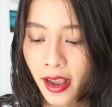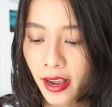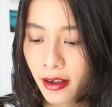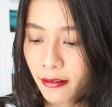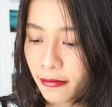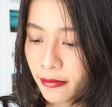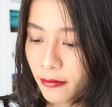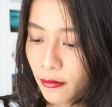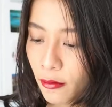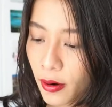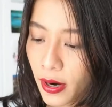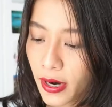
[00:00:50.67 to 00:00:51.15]

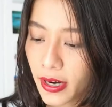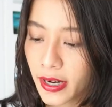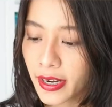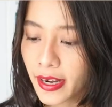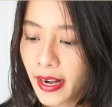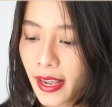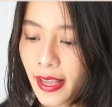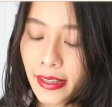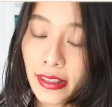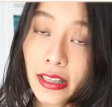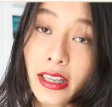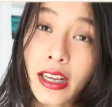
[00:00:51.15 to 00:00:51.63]
have
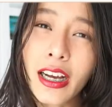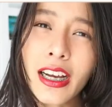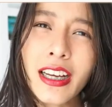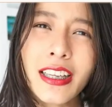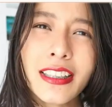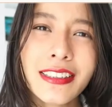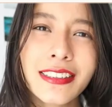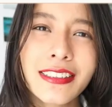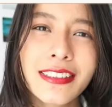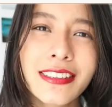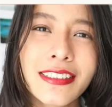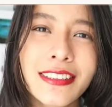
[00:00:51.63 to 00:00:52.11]
quite a
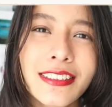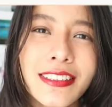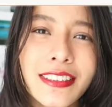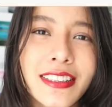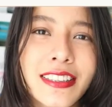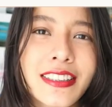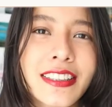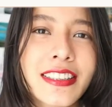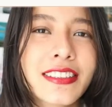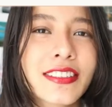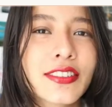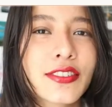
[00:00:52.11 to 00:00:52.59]
lot,
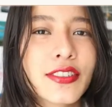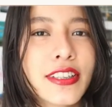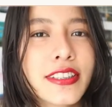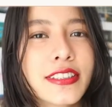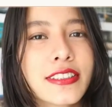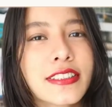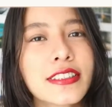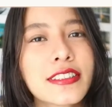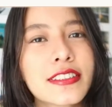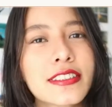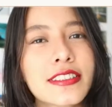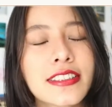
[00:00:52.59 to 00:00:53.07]
so let's try
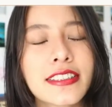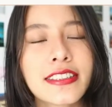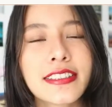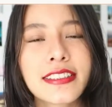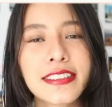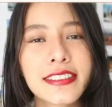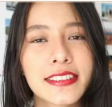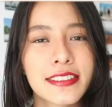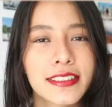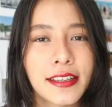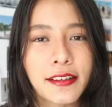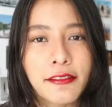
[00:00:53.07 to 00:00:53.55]
to do
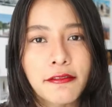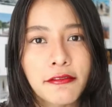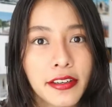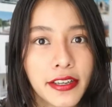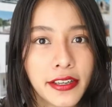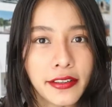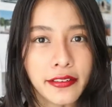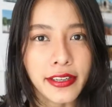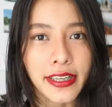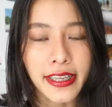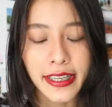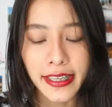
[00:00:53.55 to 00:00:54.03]
this
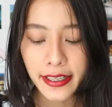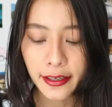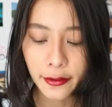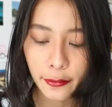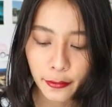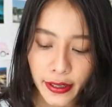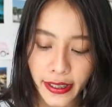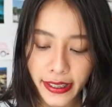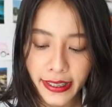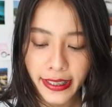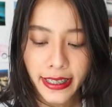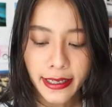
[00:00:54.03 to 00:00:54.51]
very
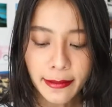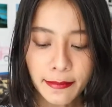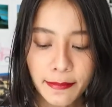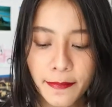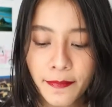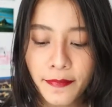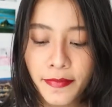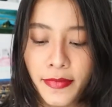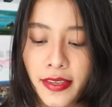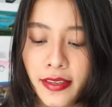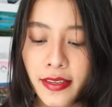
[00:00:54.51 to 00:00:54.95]
quickly.